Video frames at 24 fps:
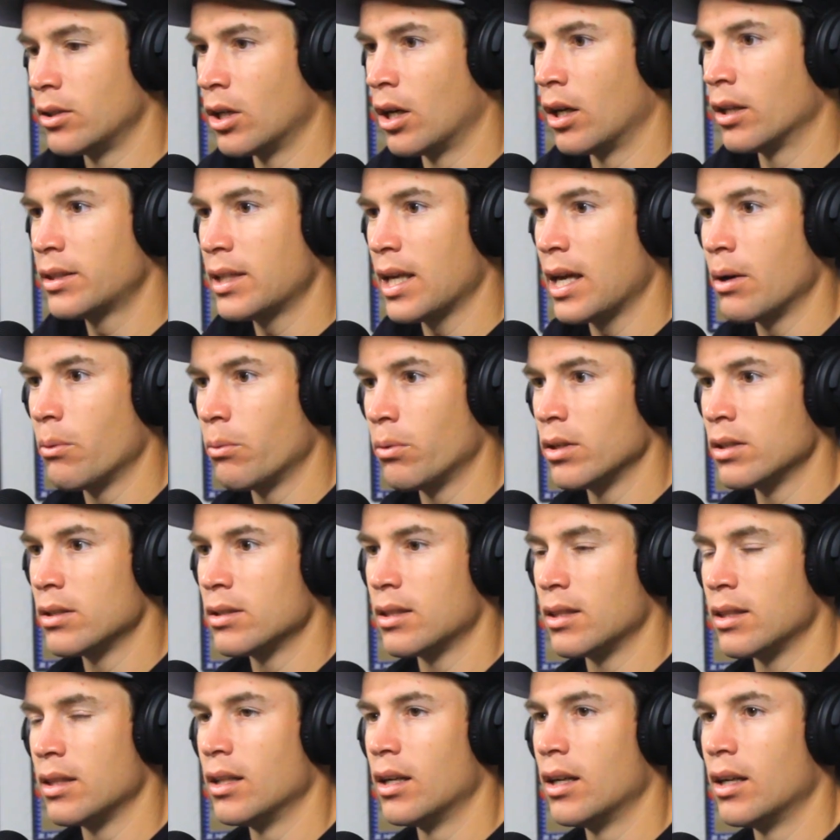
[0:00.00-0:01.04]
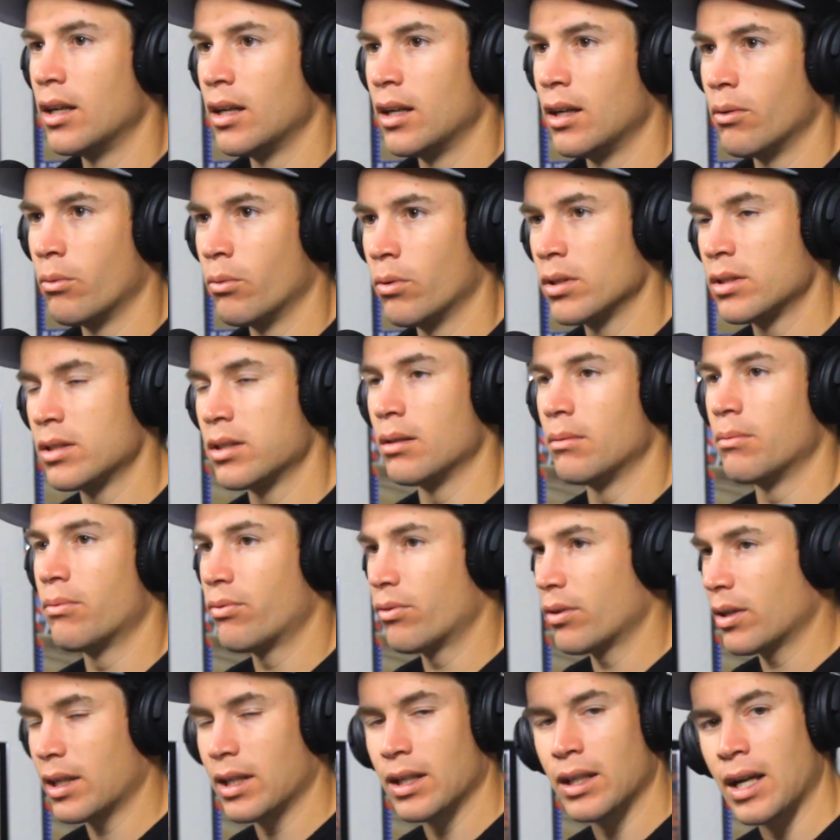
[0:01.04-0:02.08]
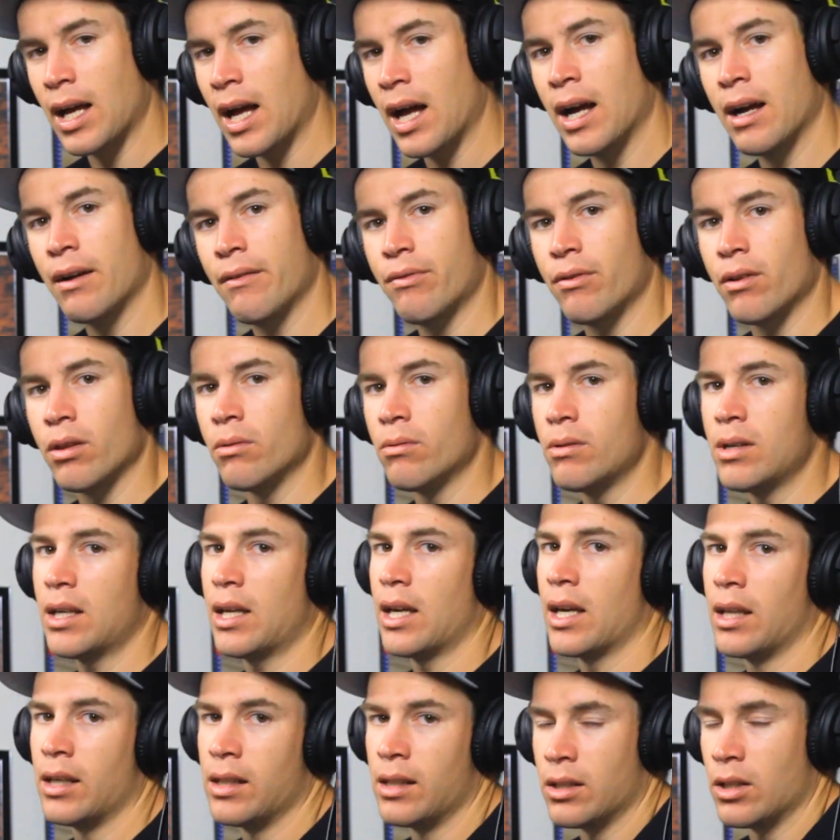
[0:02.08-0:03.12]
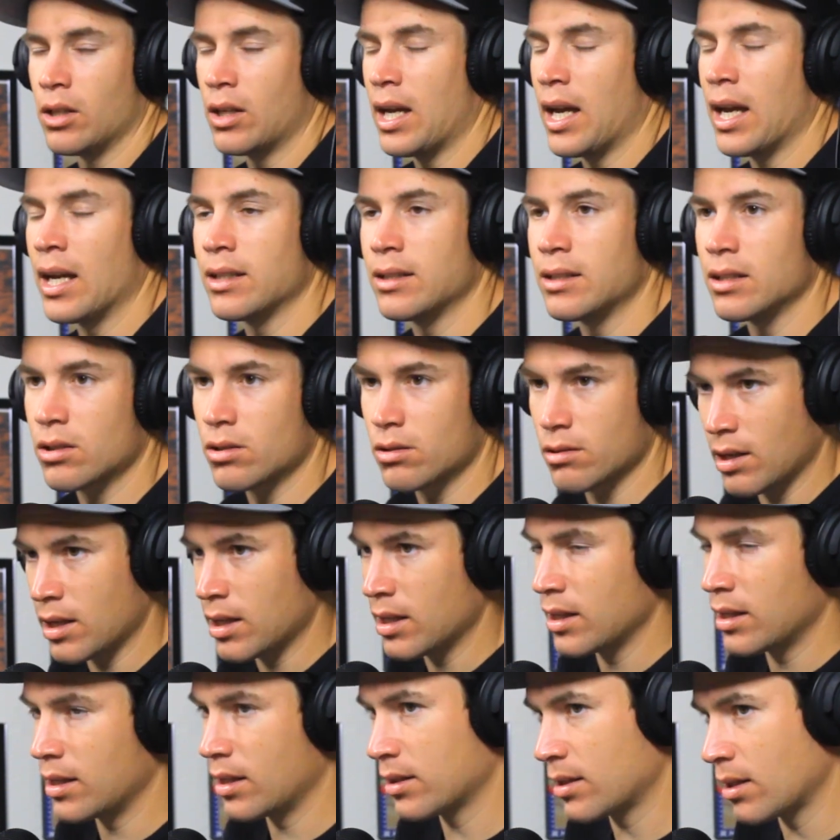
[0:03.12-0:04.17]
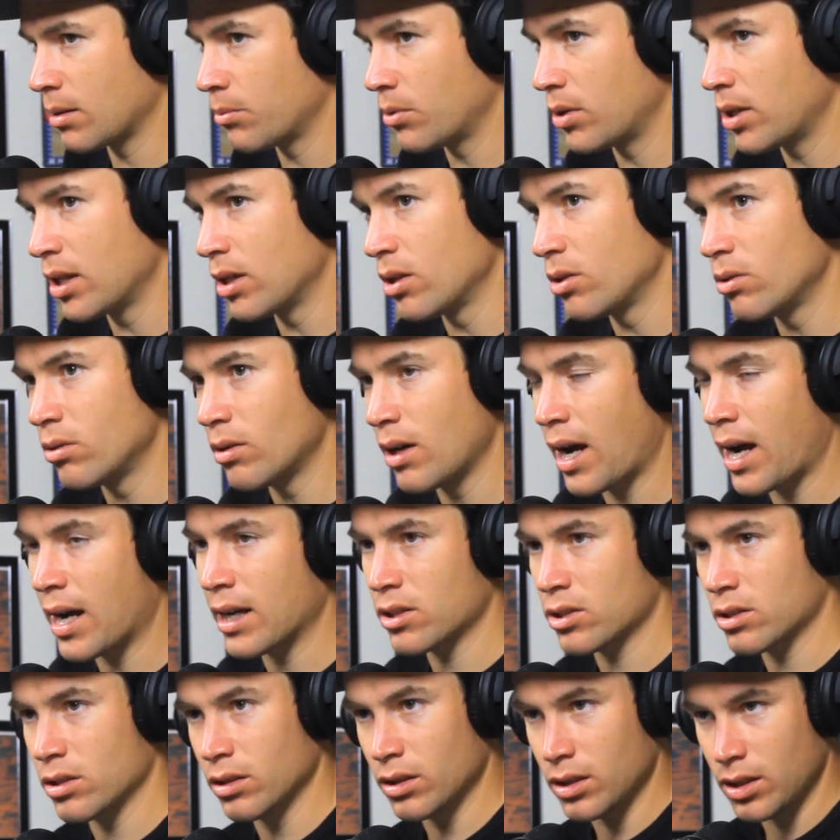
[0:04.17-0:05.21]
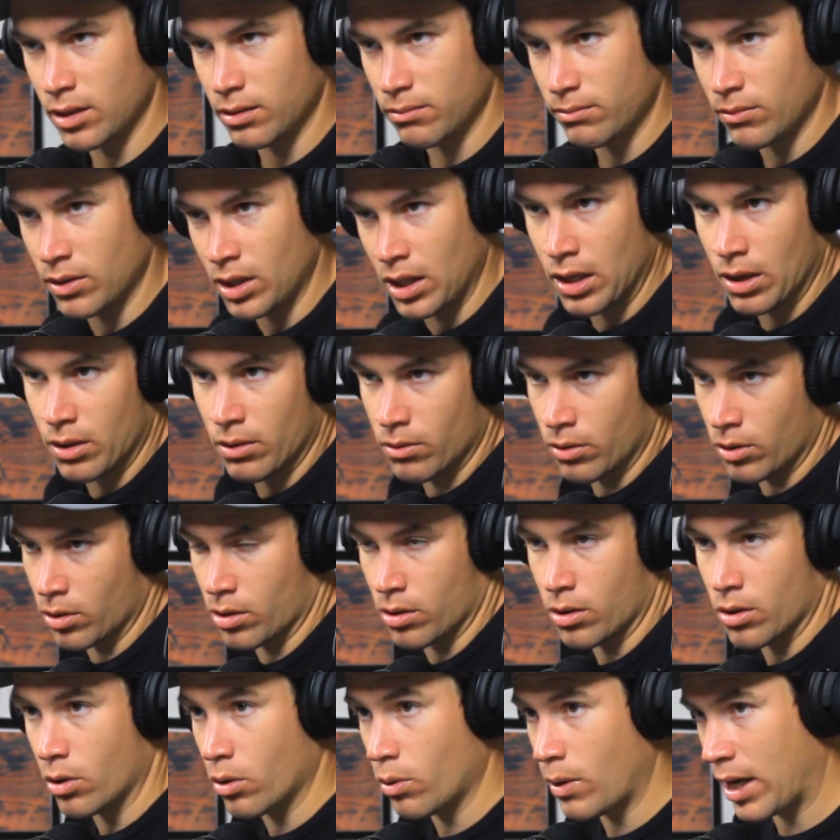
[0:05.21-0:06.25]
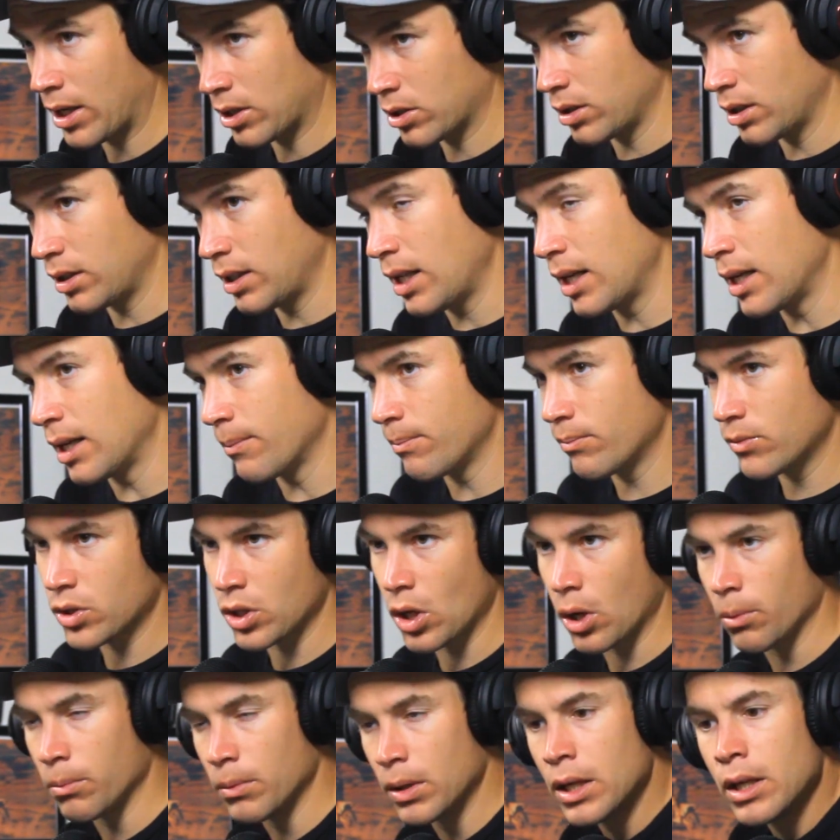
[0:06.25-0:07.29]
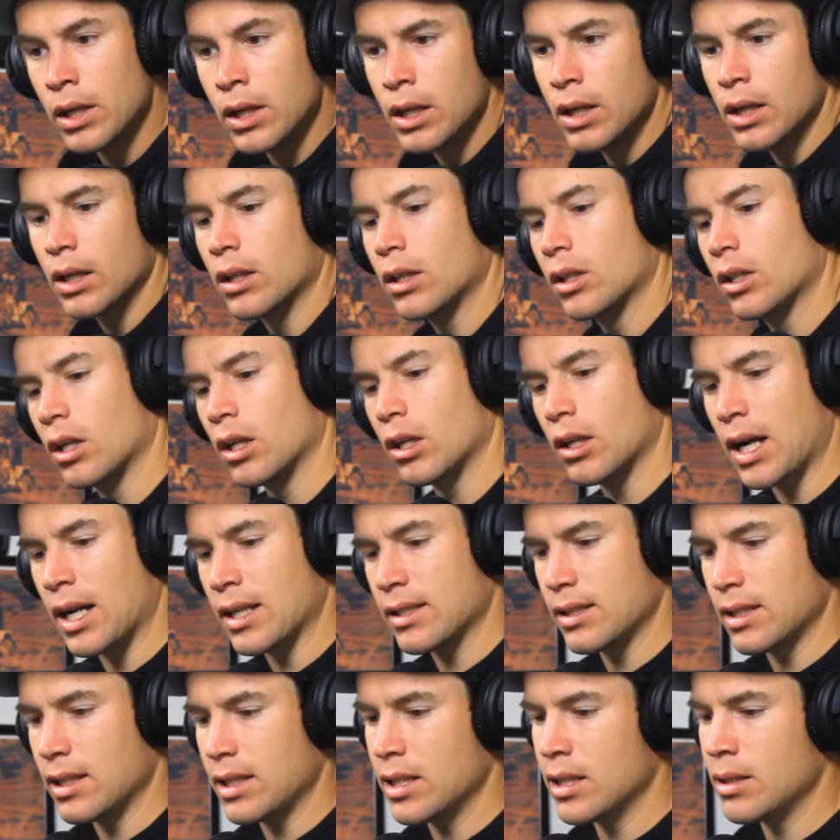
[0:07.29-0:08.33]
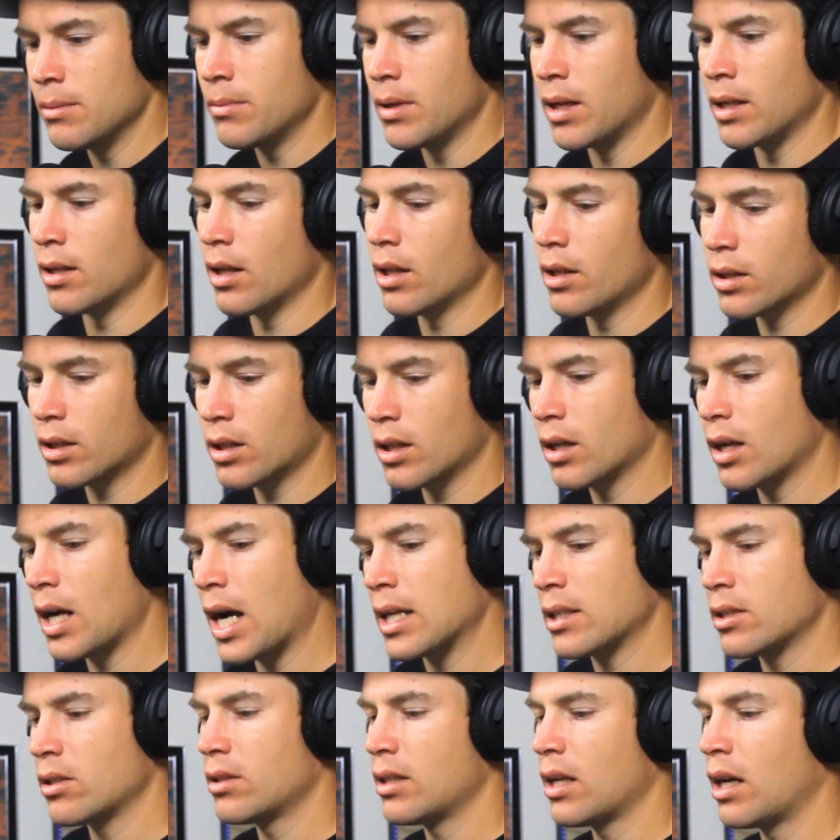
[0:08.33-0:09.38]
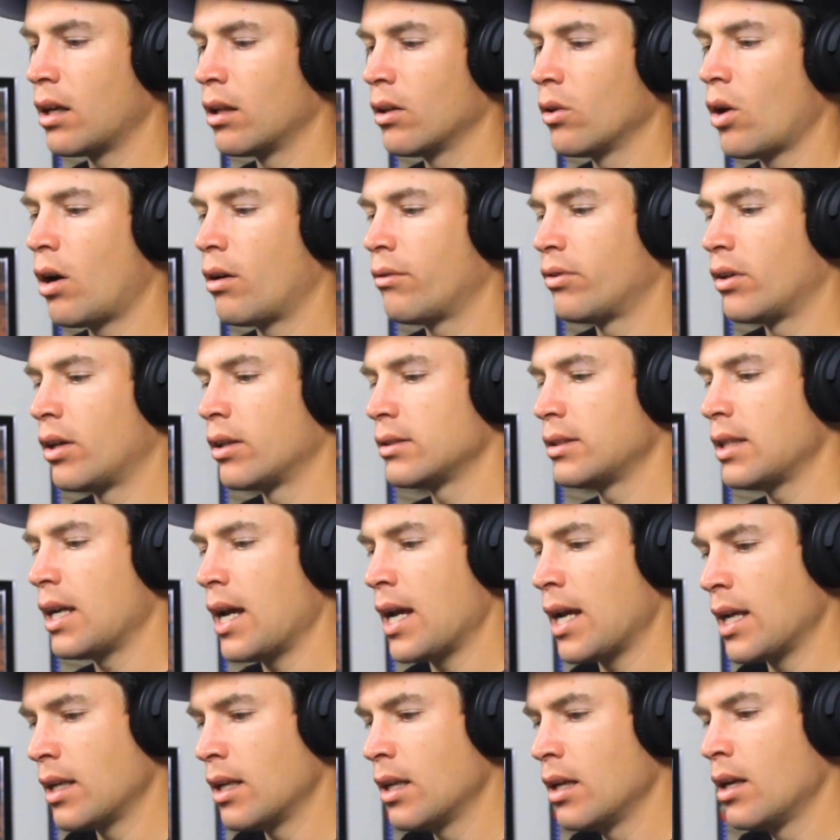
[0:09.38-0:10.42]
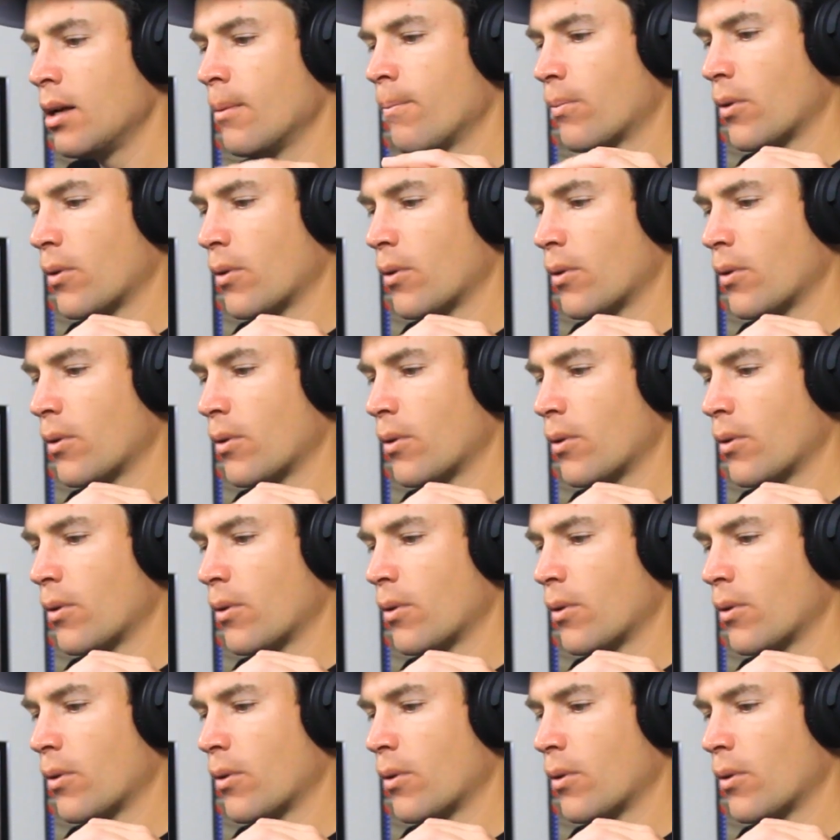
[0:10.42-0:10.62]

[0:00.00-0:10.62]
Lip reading: Dante was the freaking guy for the weekend, and you can't discredit somebody who actually, or who actually did it. So congrats to him. Another congrats to Talon LaFontaine.